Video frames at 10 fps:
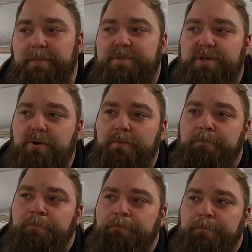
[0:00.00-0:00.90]

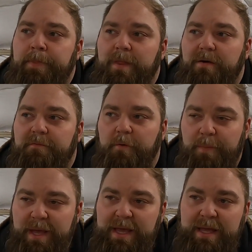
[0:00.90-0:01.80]
So for
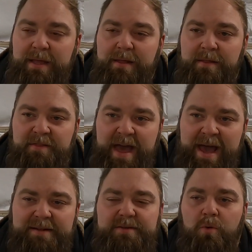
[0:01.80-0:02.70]
me,
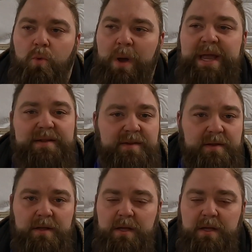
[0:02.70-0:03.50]
that wait